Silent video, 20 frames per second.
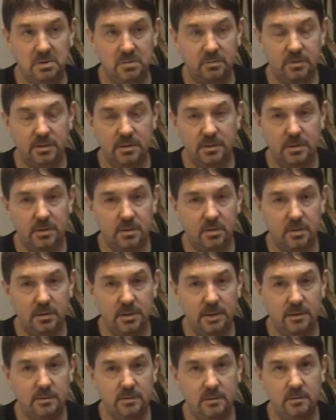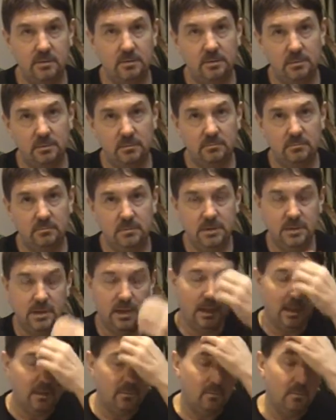since
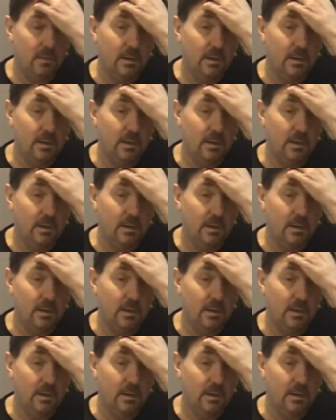2010,